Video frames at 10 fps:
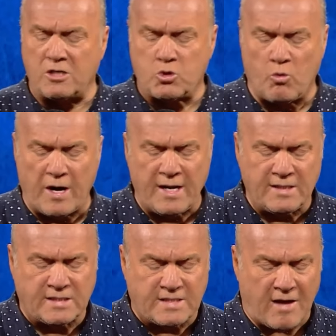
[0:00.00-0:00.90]

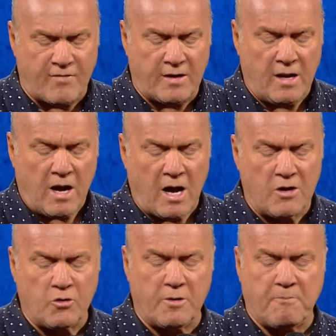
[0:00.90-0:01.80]

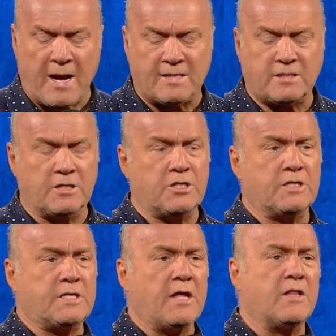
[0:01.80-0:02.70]
2,700
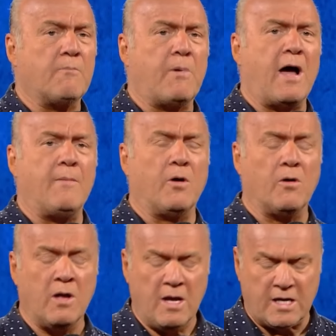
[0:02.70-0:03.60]
passages in the
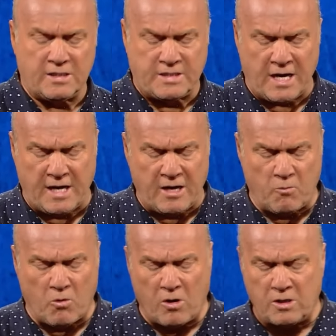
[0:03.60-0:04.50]
Bible
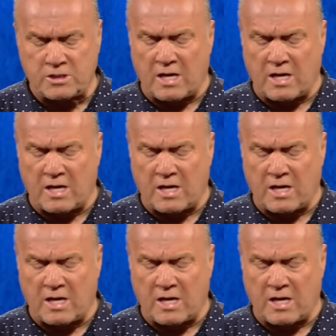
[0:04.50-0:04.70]
containing words